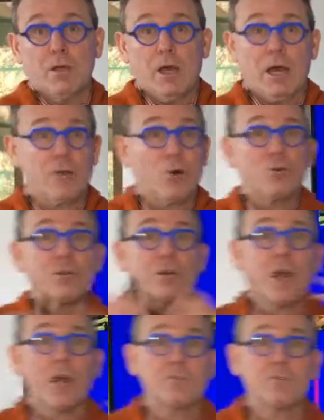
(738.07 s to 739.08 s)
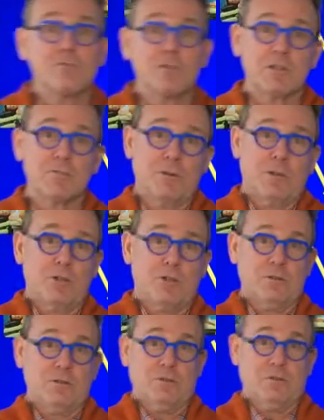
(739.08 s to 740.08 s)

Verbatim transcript: And other kinds of manipulation?